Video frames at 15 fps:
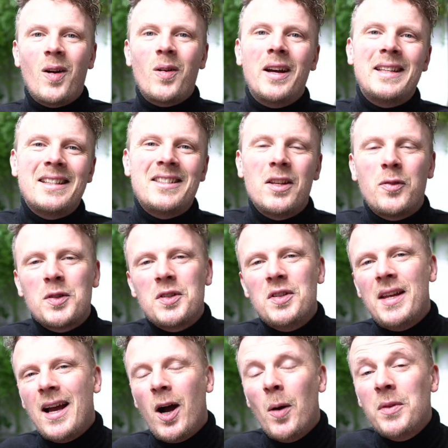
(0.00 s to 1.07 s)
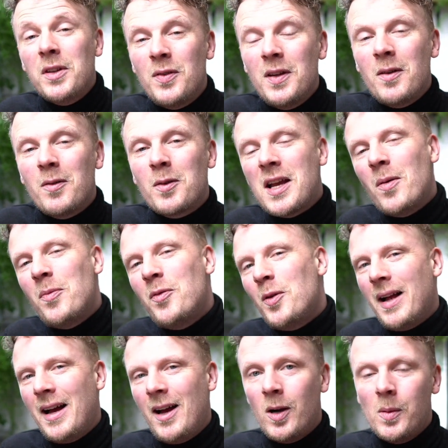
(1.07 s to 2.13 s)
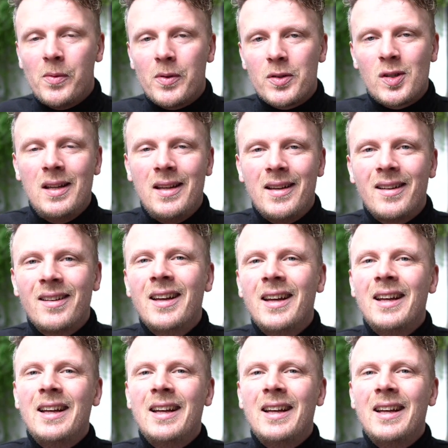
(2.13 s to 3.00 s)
All right, that's it for today. I hope this video was helpful. I hope it was clear.